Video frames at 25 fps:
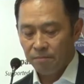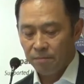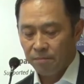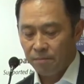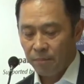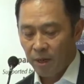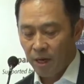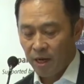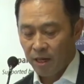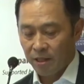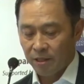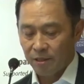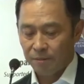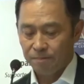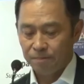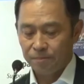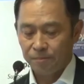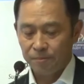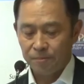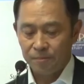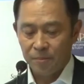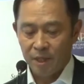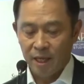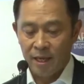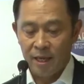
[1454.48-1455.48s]
But,
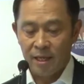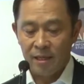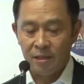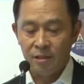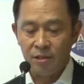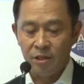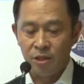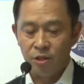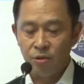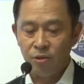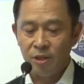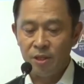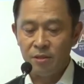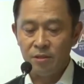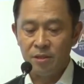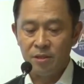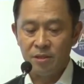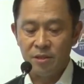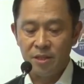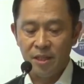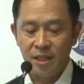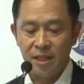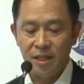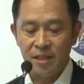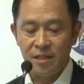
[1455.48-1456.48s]
and you can
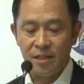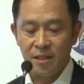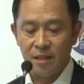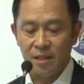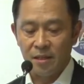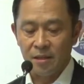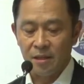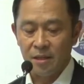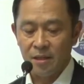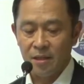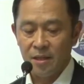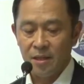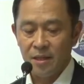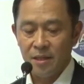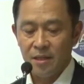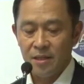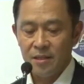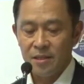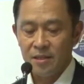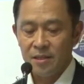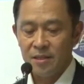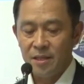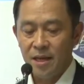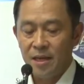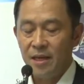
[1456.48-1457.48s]
see the
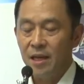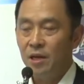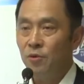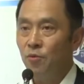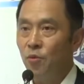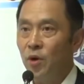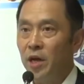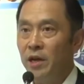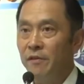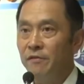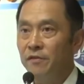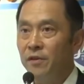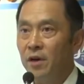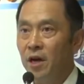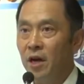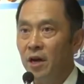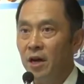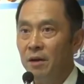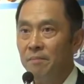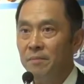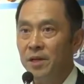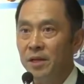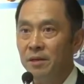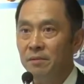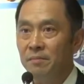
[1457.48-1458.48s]
second wave
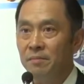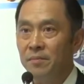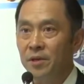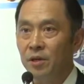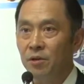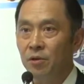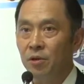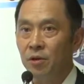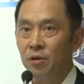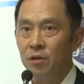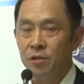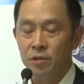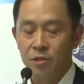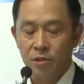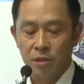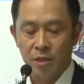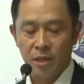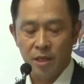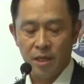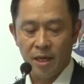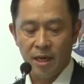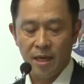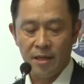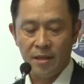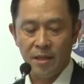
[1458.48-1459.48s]
coming because
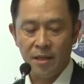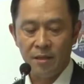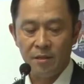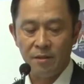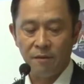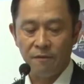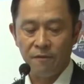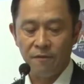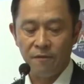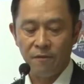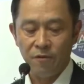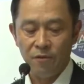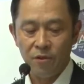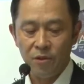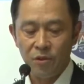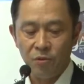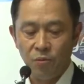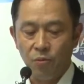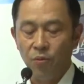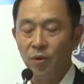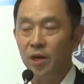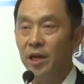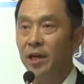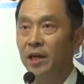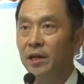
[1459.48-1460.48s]
I think the first
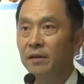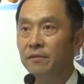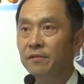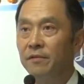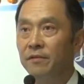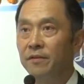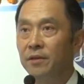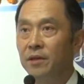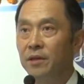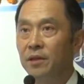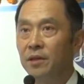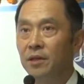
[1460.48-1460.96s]
wave